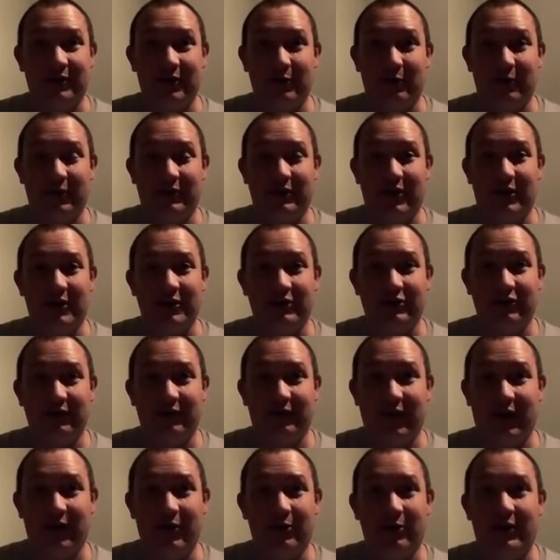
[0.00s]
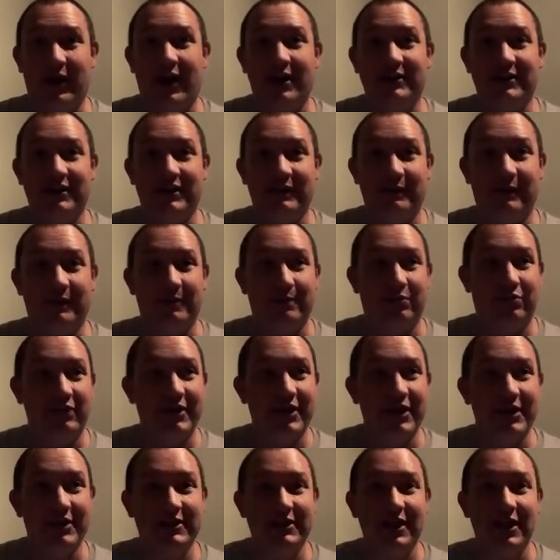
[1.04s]
With dogs, you've got all kinds of different
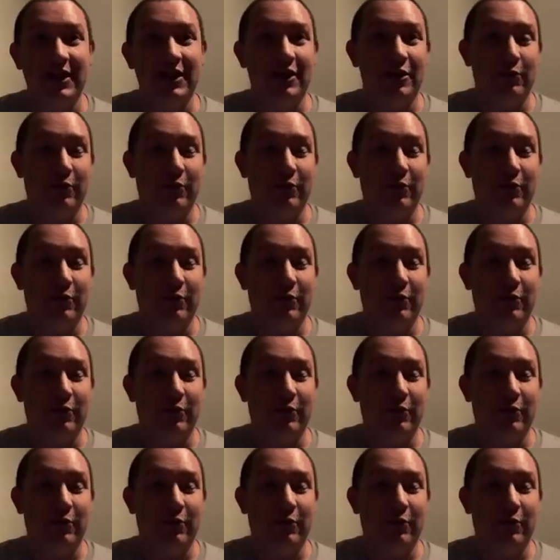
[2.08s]
breeds.